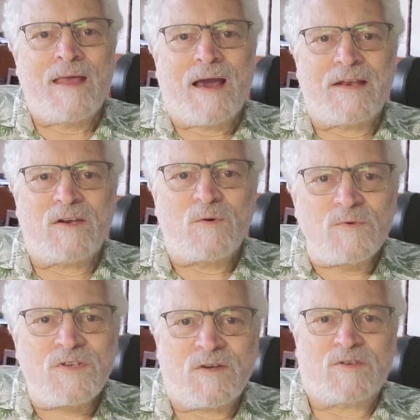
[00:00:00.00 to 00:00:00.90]
And it
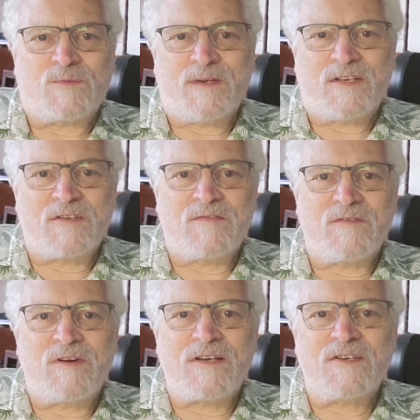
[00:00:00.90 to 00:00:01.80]
also speaks of the
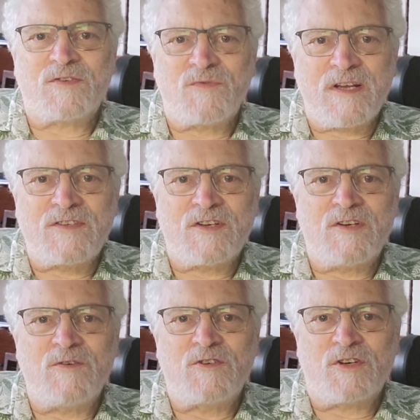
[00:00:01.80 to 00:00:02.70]
writer's
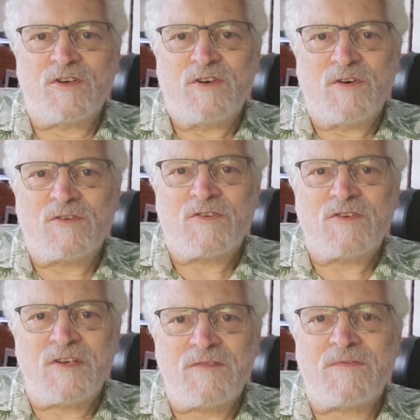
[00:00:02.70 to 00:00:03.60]
resolution not
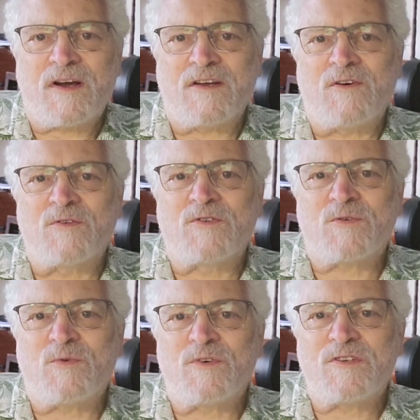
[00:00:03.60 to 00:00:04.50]
to defy God's
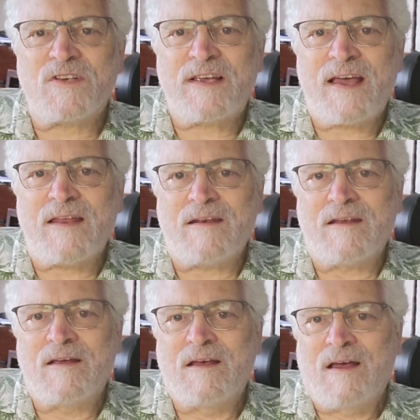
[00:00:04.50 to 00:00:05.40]
orders again.
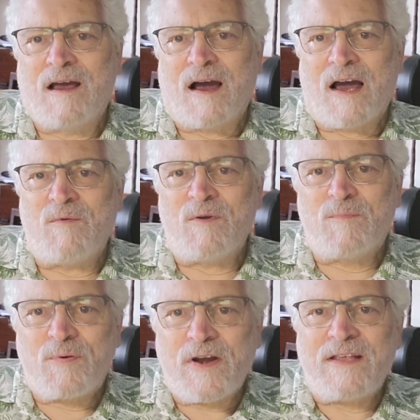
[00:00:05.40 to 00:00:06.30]
I will
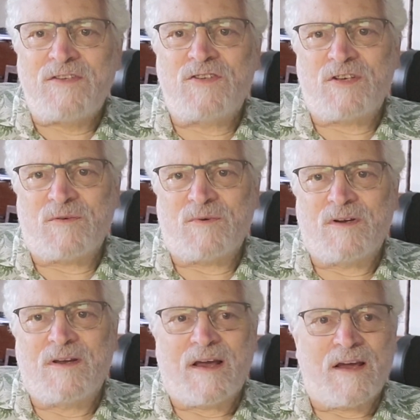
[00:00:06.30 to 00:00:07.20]
praise you
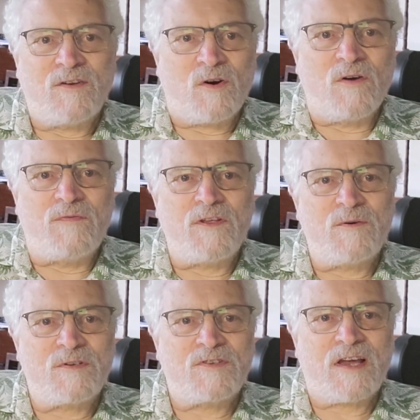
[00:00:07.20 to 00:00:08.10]
and offer
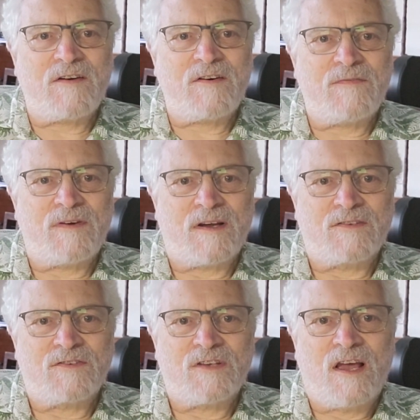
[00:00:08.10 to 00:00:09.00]
you a
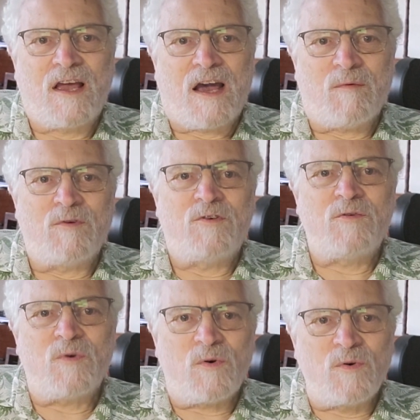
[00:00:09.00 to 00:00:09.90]
sacrifice. I will
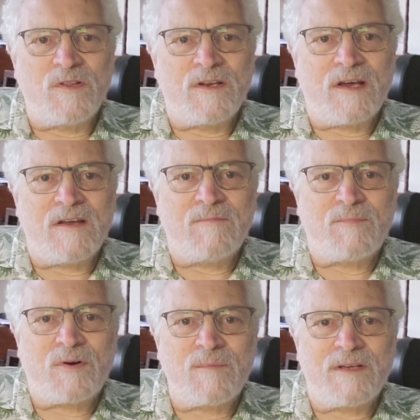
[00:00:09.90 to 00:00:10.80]
do all that I have
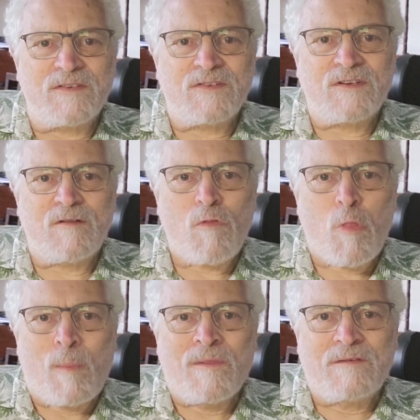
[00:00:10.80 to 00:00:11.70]
promised,
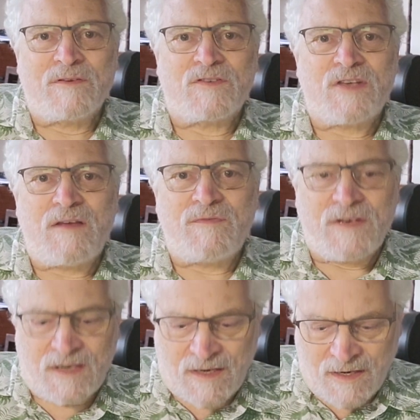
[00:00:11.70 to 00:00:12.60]
for
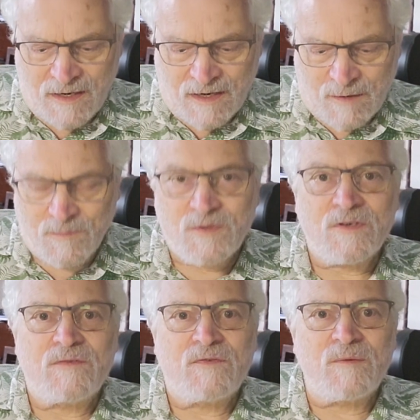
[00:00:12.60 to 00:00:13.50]
safety comes
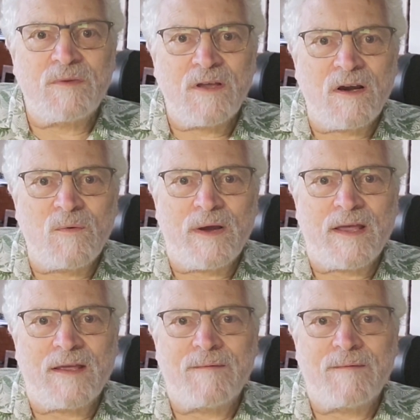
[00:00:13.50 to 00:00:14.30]
from Yahweh.